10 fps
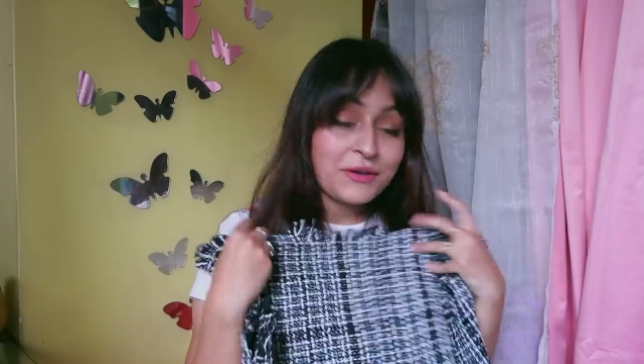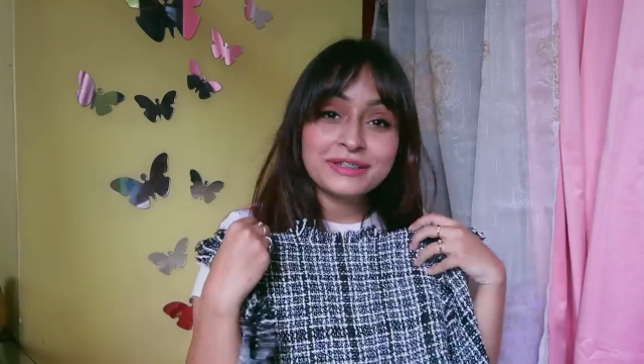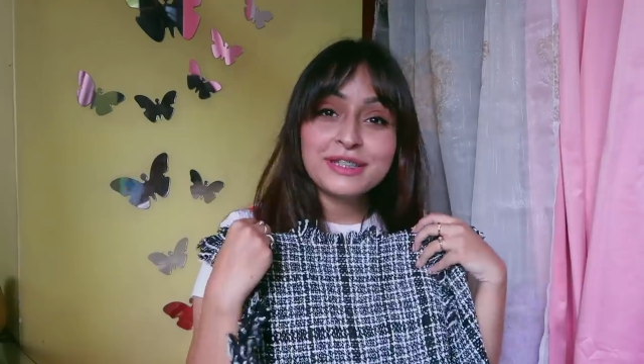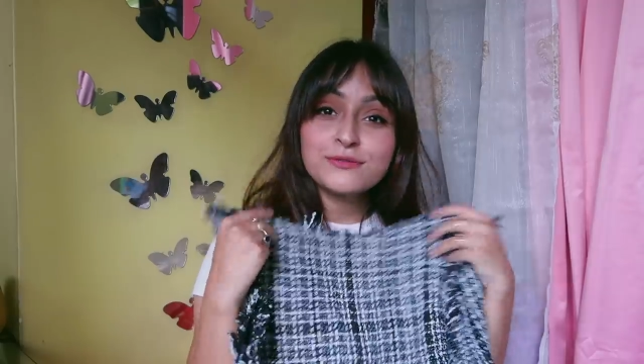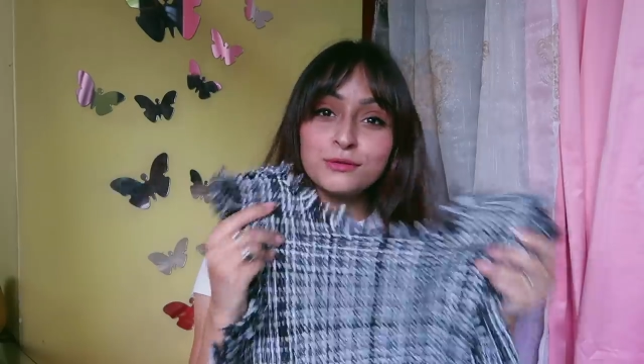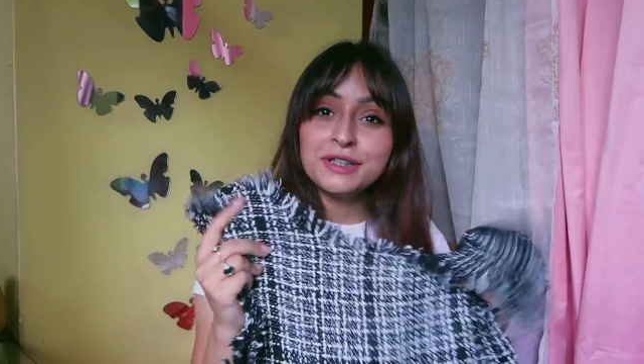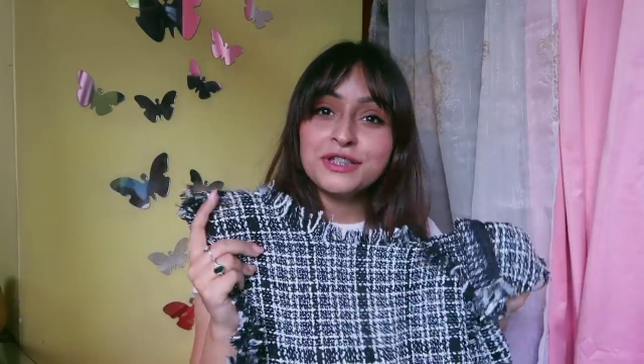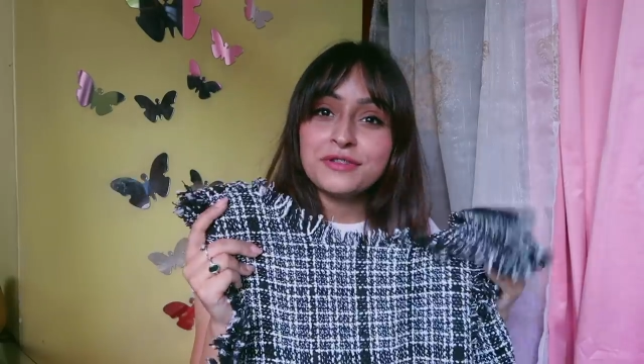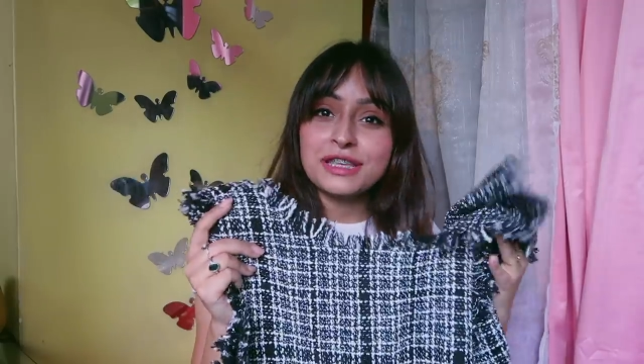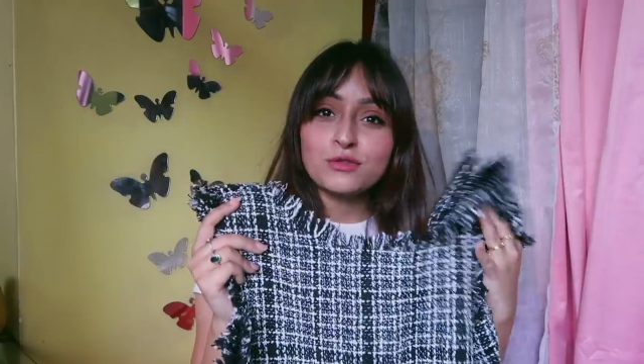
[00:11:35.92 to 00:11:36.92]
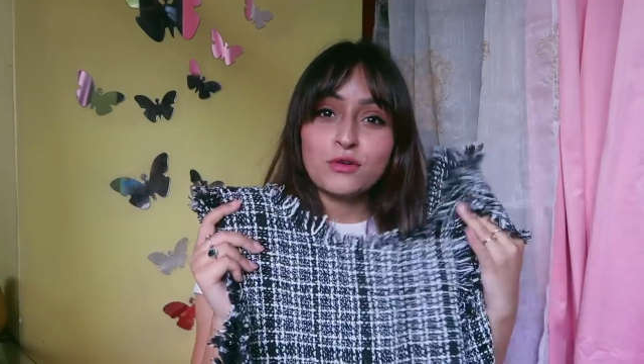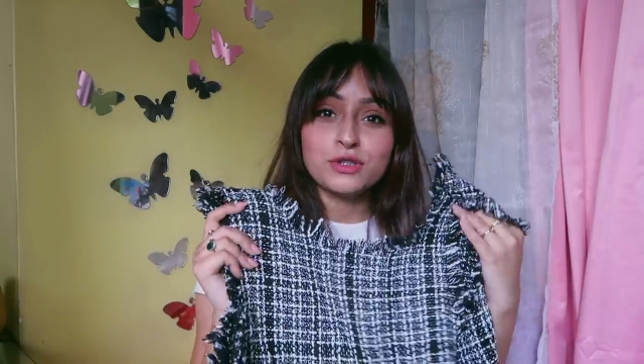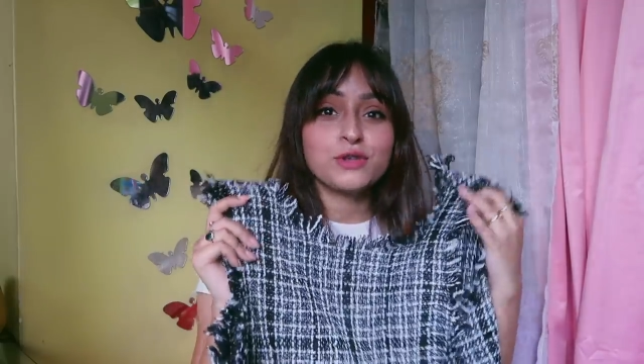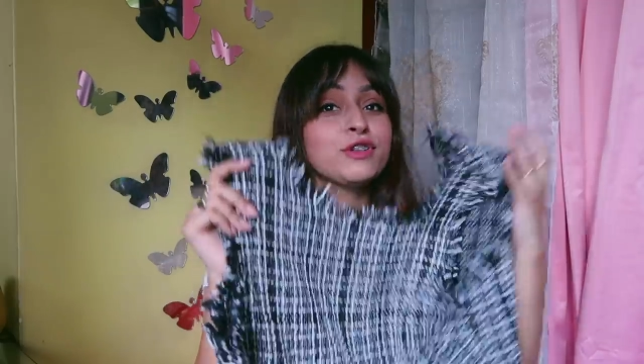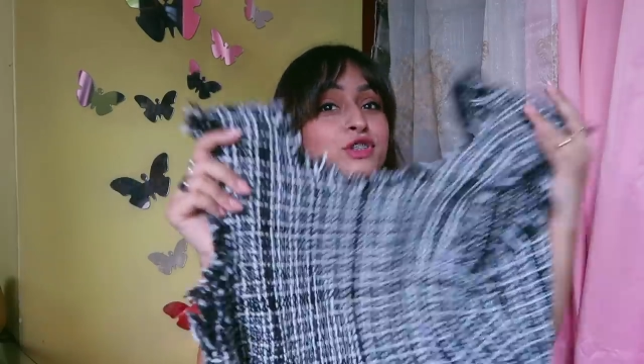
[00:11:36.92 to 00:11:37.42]
I got this woolen dress
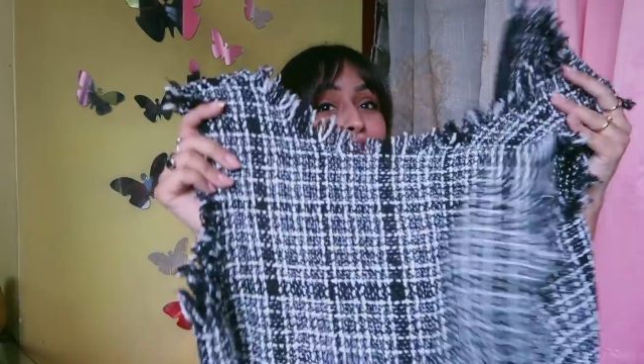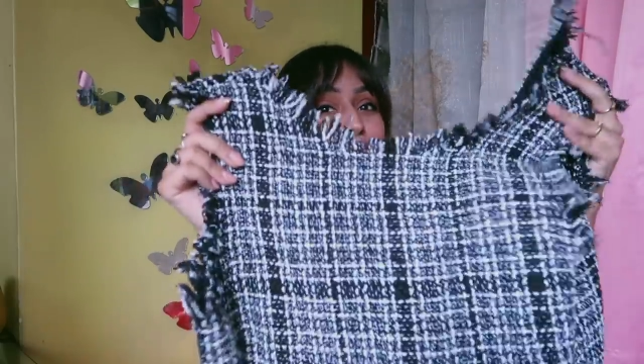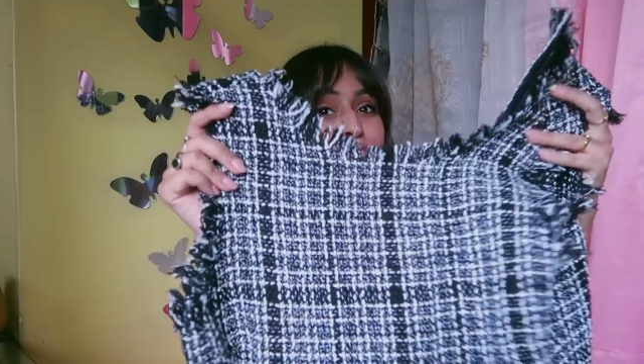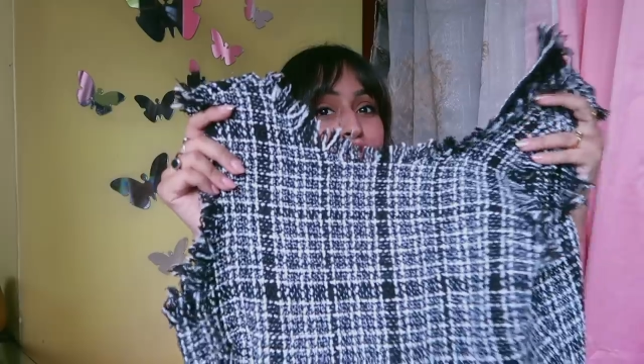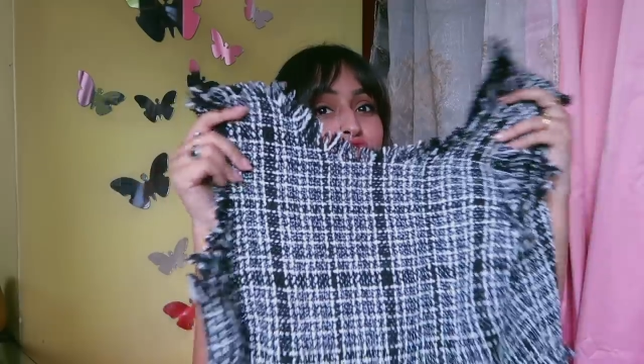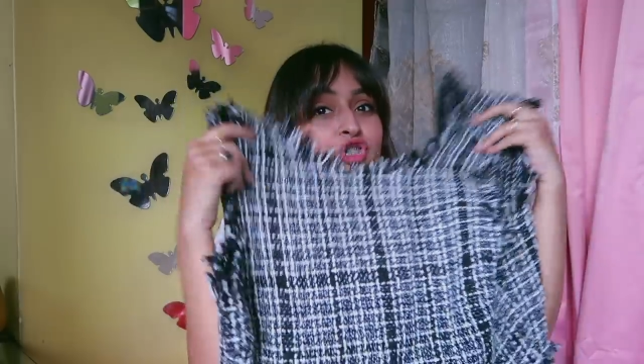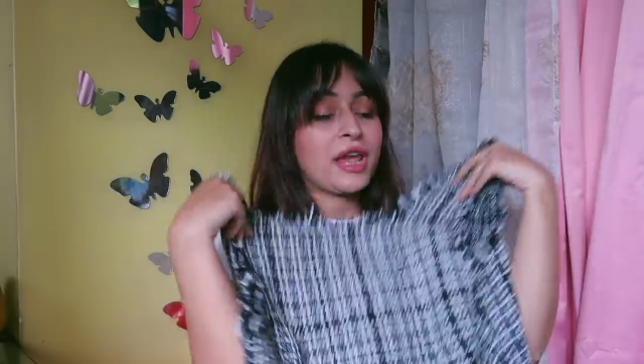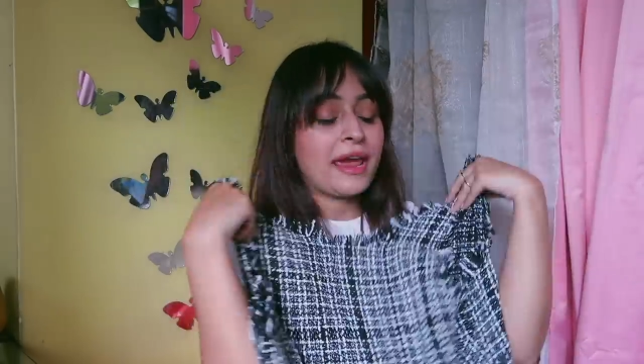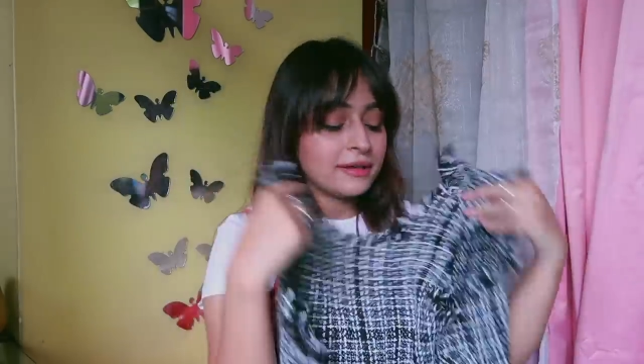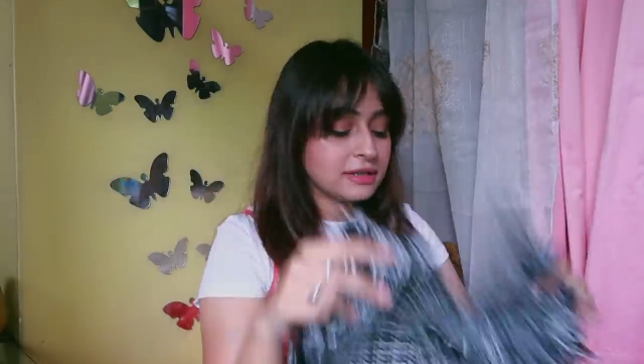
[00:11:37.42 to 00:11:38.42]
also, which is also checked.